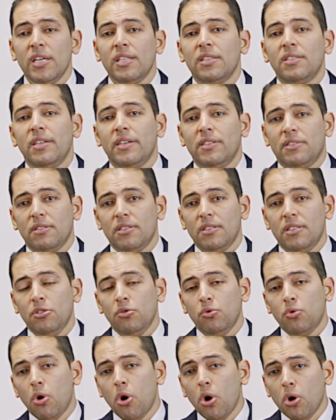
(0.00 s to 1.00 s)
that
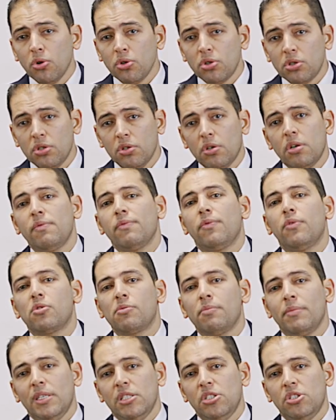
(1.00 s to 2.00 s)
you host your
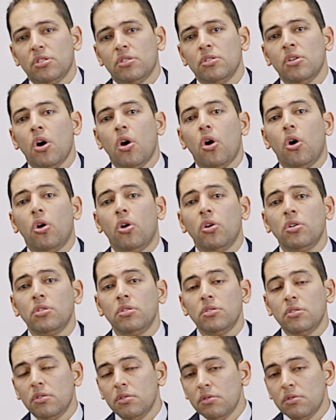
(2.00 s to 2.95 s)
information on